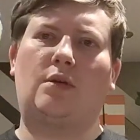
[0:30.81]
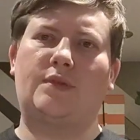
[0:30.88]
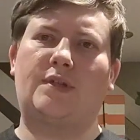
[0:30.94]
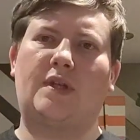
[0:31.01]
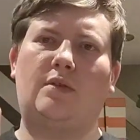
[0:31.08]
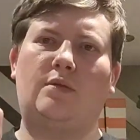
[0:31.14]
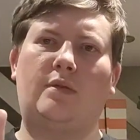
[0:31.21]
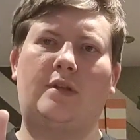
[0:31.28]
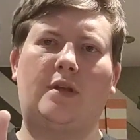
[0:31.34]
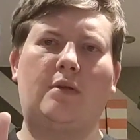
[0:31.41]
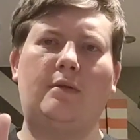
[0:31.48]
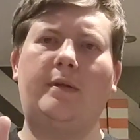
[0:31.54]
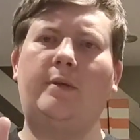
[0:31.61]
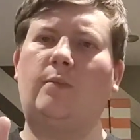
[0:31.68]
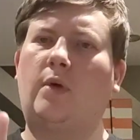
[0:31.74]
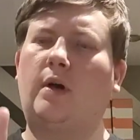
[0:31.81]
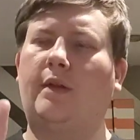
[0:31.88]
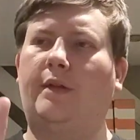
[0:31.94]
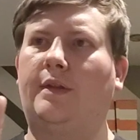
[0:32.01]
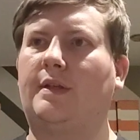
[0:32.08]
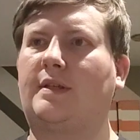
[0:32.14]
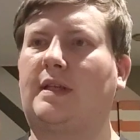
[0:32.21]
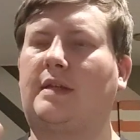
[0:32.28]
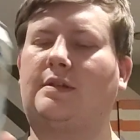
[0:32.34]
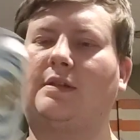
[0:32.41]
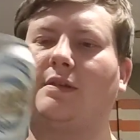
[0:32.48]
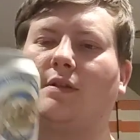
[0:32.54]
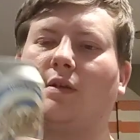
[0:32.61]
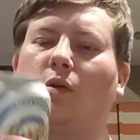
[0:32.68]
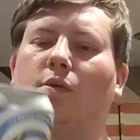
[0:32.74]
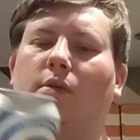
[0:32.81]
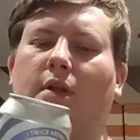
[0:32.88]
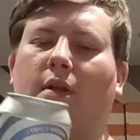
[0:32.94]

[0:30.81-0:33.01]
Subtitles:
Also, the only one that's actually sold